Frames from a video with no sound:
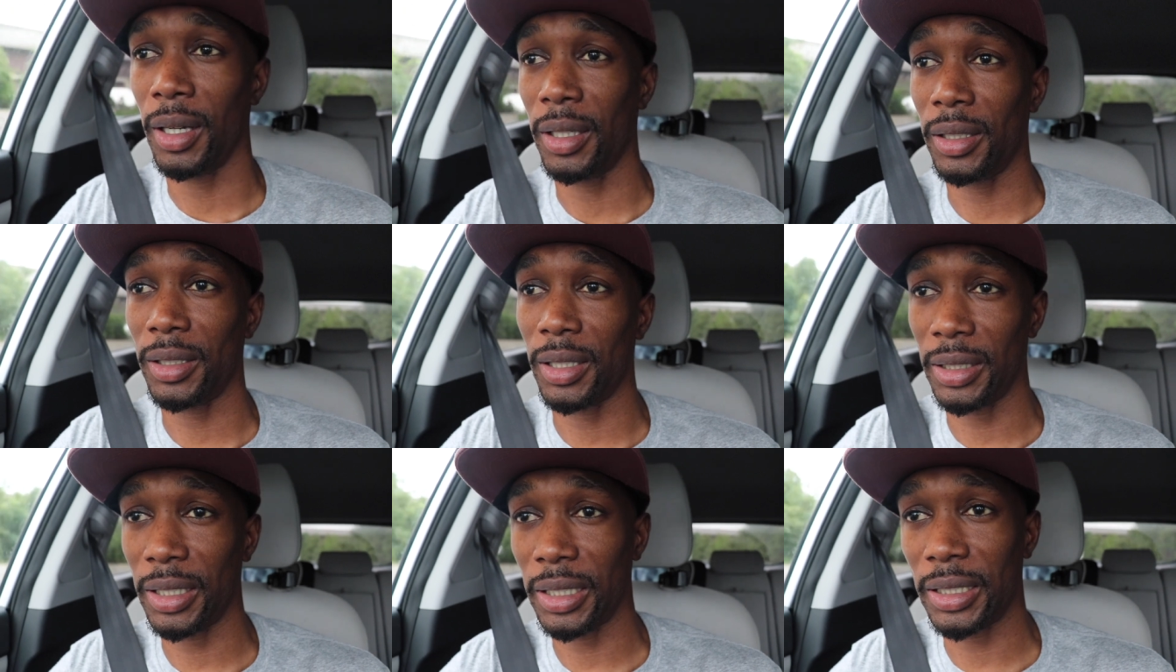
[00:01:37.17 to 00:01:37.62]

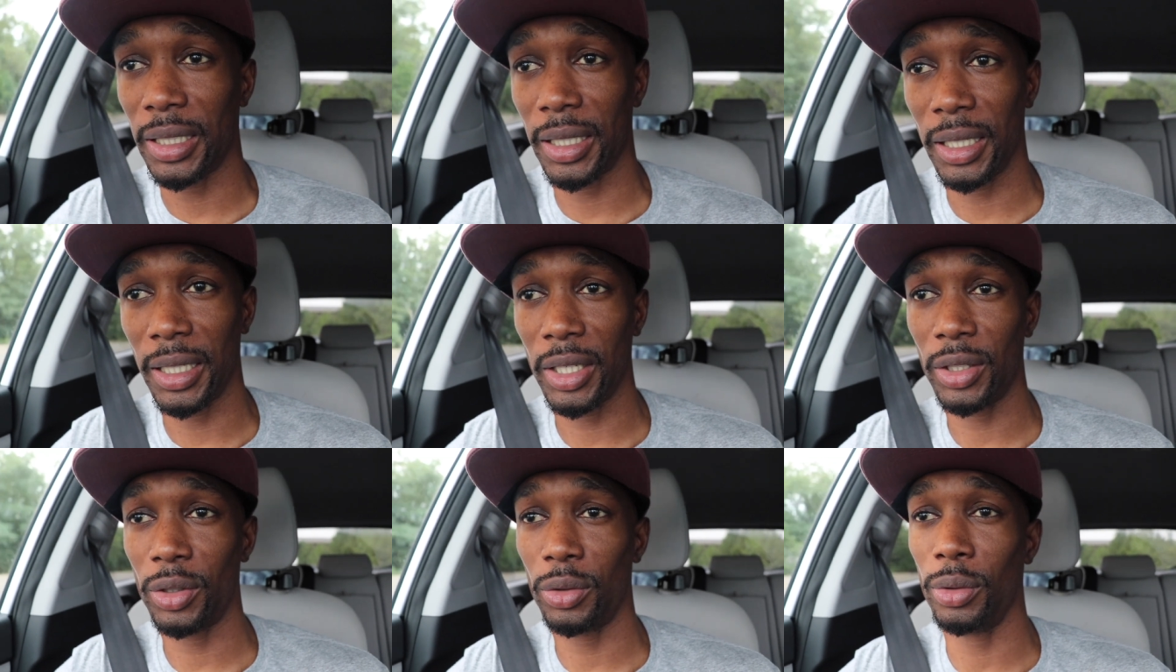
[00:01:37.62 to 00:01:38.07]
to just
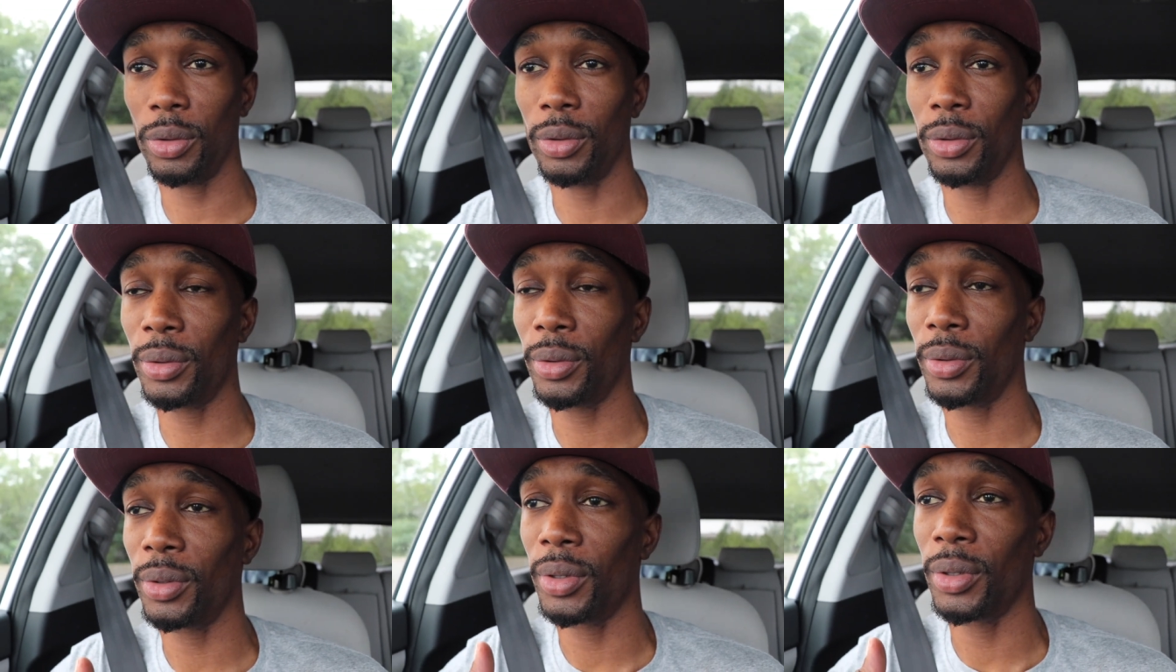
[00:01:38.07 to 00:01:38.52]
get you
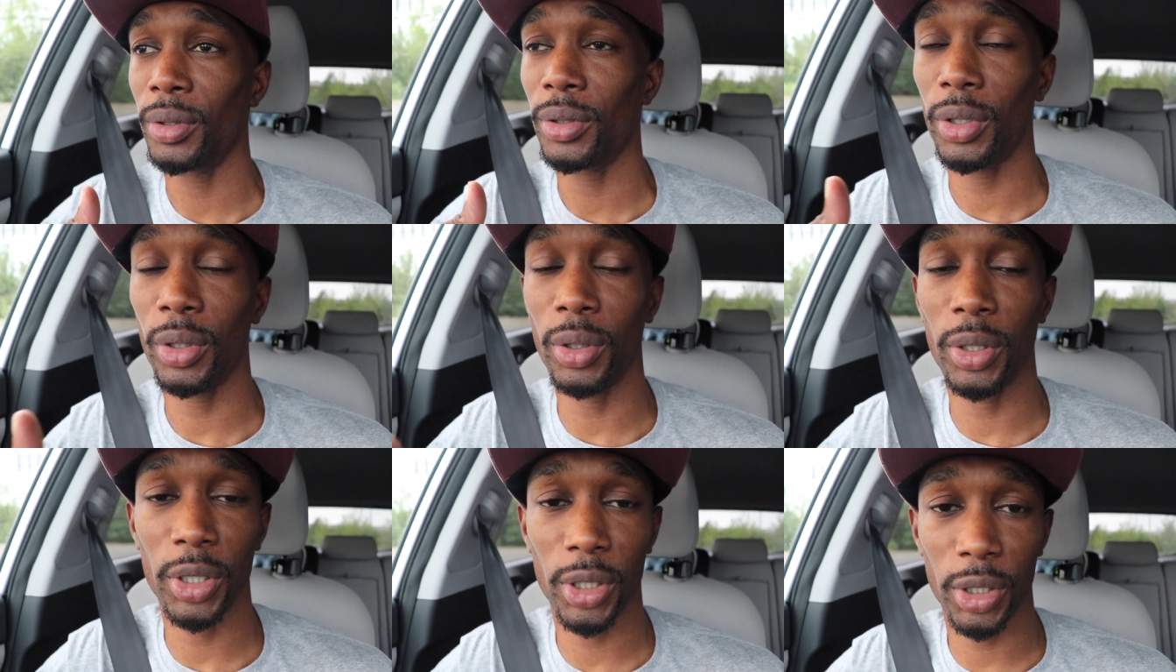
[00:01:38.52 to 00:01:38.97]

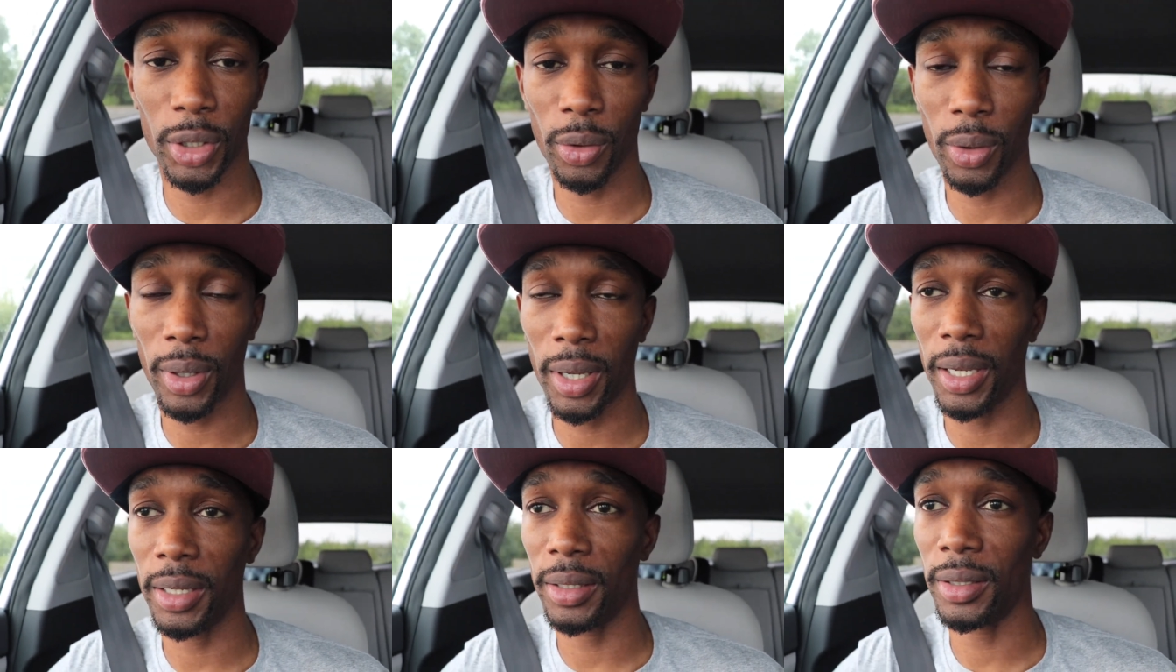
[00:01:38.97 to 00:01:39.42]
to this
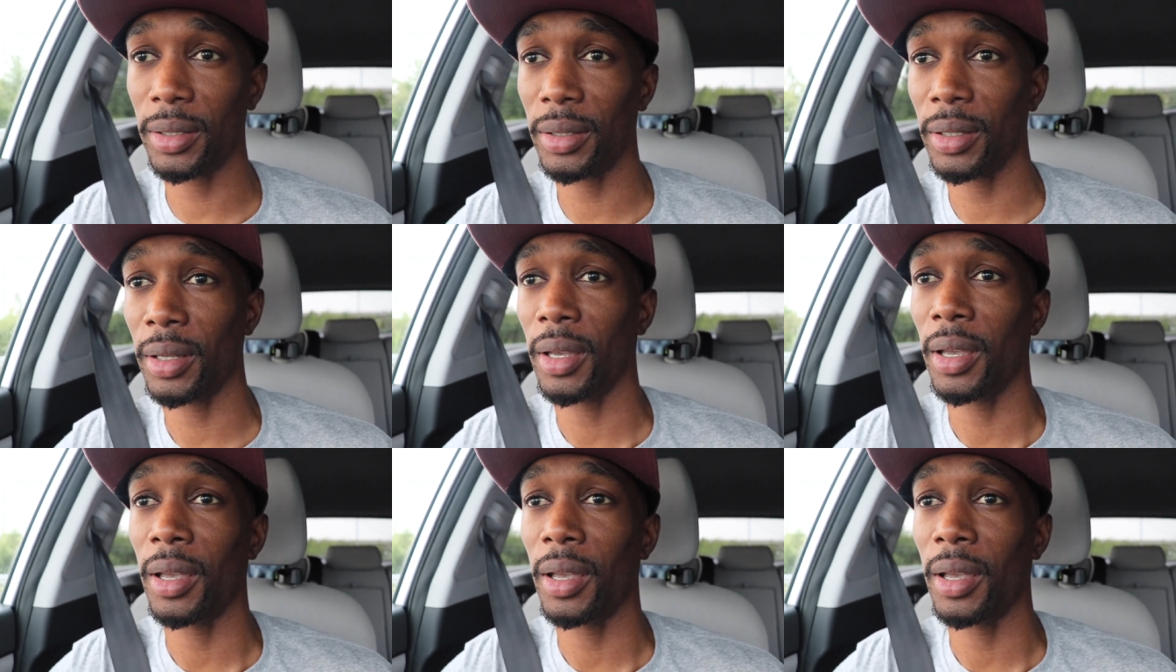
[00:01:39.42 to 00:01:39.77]
showcase.